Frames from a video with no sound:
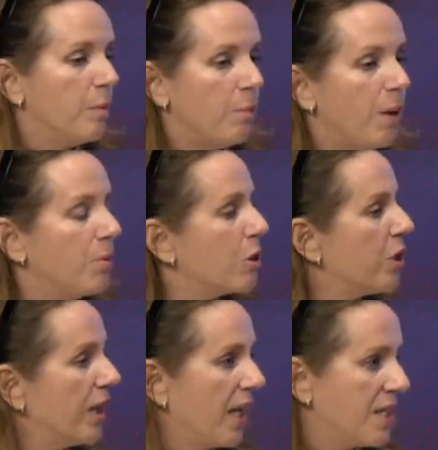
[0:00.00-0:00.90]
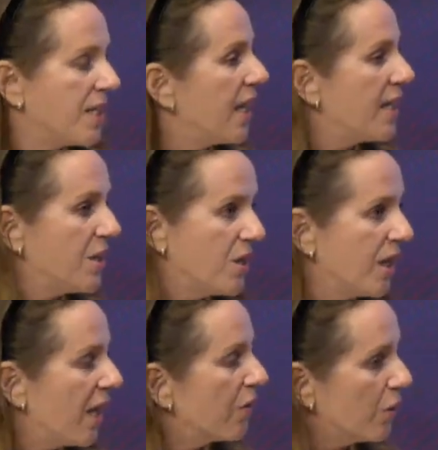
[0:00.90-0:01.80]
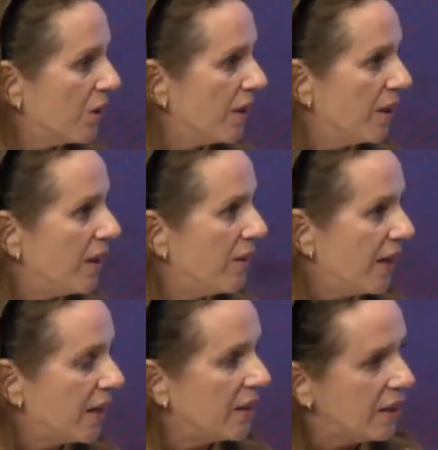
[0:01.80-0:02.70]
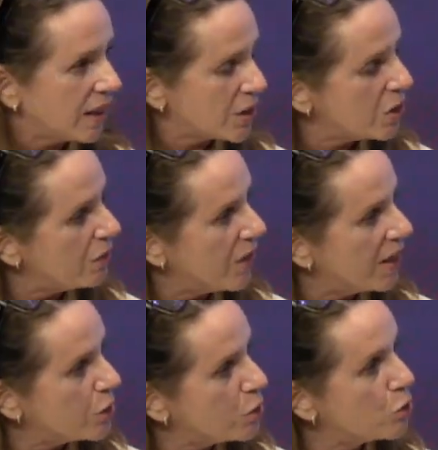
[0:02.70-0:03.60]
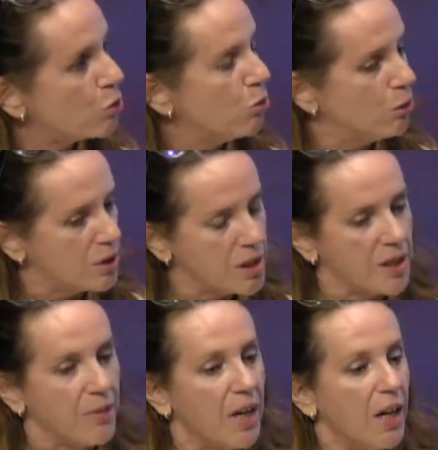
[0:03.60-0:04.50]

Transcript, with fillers: publishing essays together in, a, in that collection of the ancient shore and stuff.